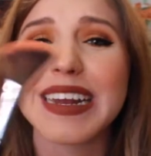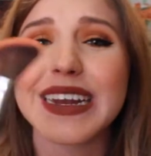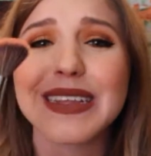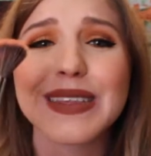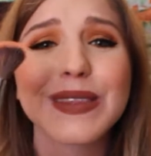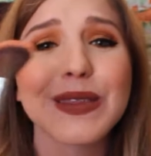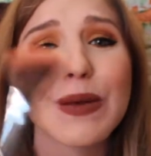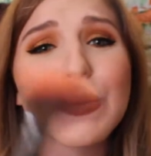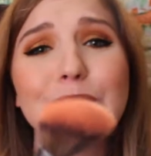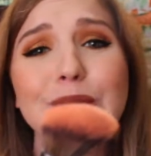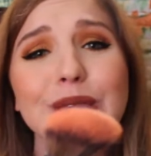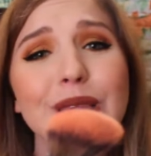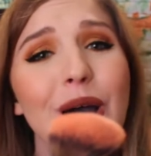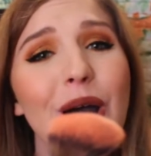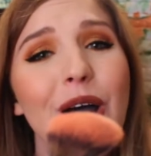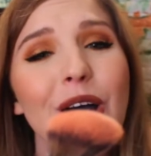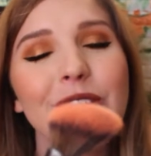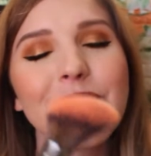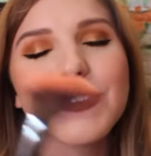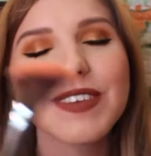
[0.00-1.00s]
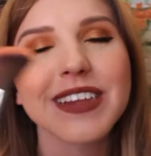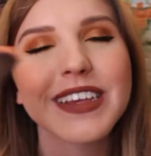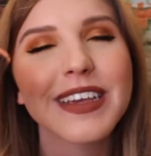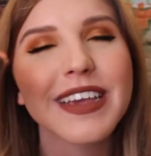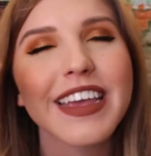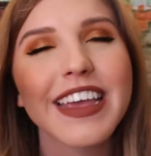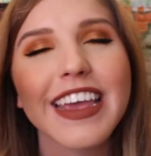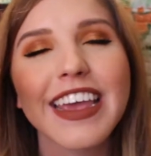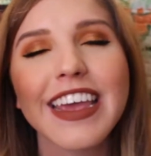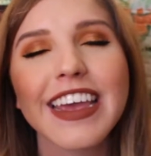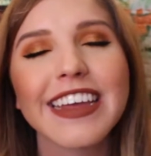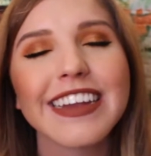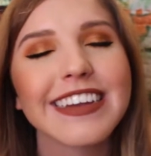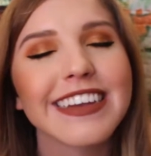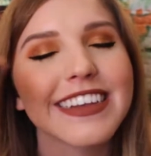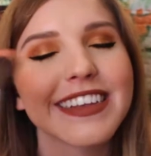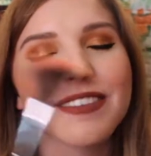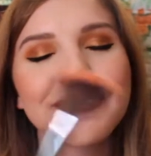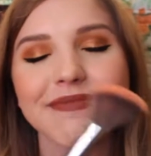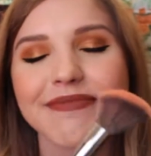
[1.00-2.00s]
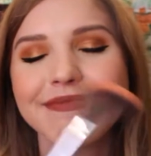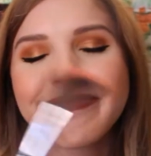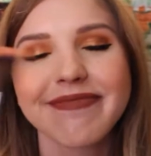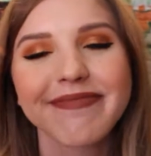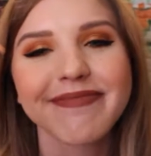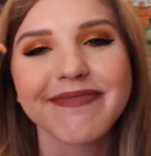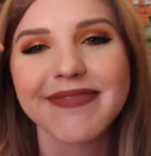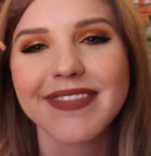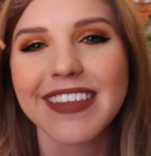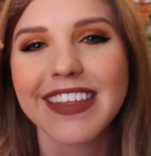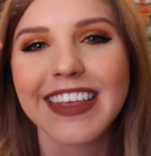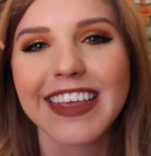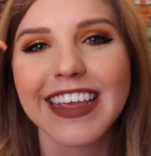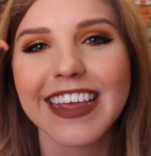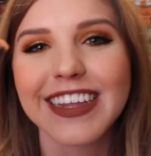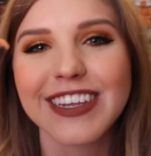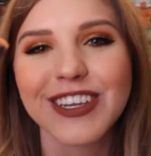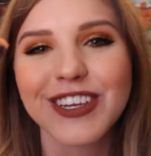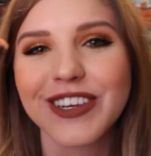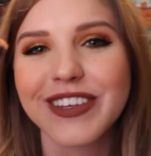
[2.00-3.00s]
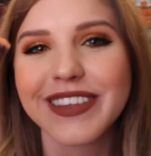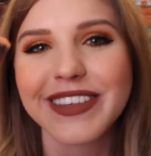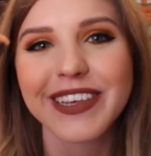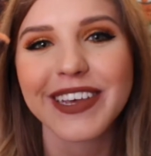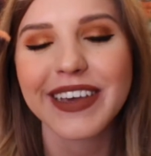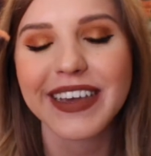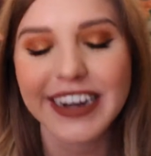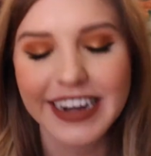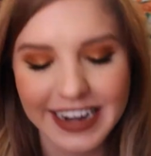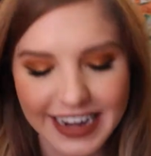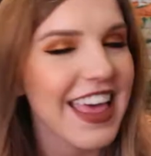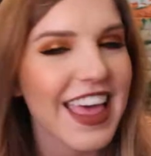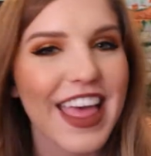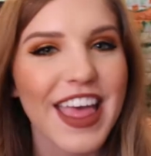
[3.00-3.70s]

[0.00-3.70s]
and it's so soft and it's just good.